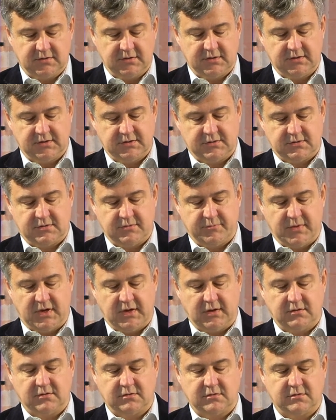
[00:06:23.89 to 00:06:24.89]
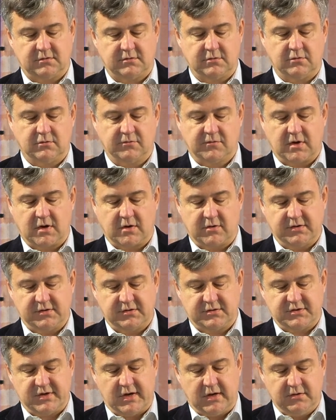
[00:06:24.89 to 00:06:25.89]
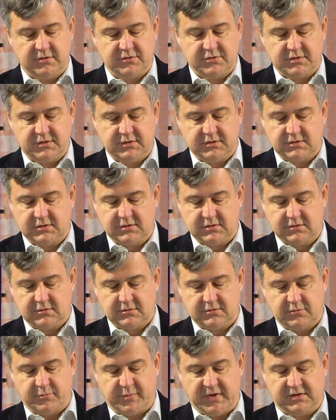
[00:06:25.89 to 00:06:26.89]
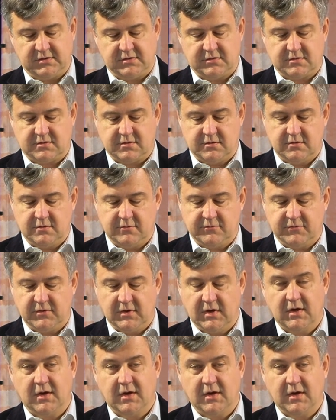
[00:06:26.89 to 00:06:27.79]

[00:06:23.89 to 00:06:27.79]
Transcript: in this domain to solve current challenges, to better serve,